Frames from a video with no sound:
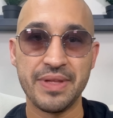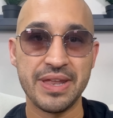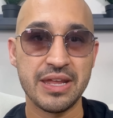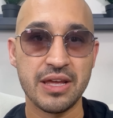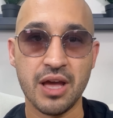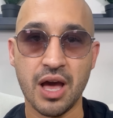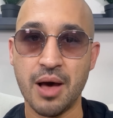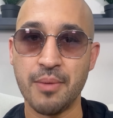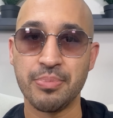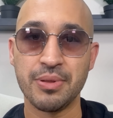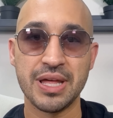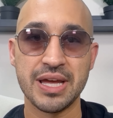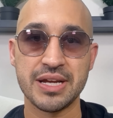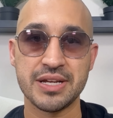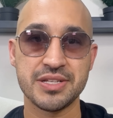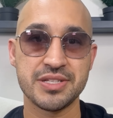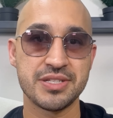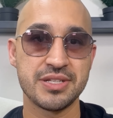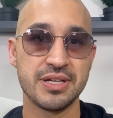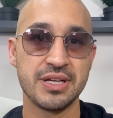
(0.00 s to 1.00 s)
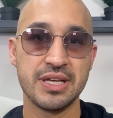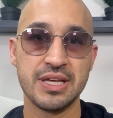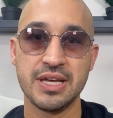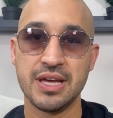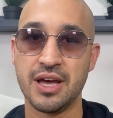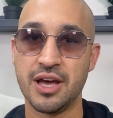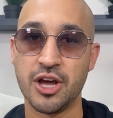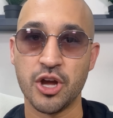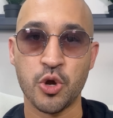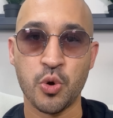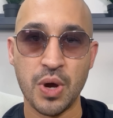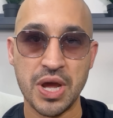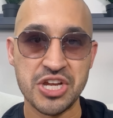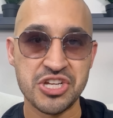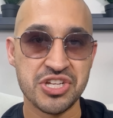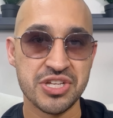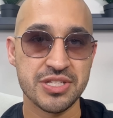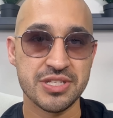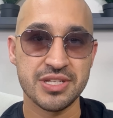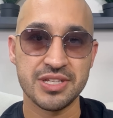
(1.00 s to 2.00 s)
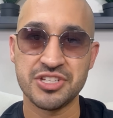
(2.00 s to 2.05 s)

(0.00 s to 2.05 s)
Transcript: any complex uh, equations.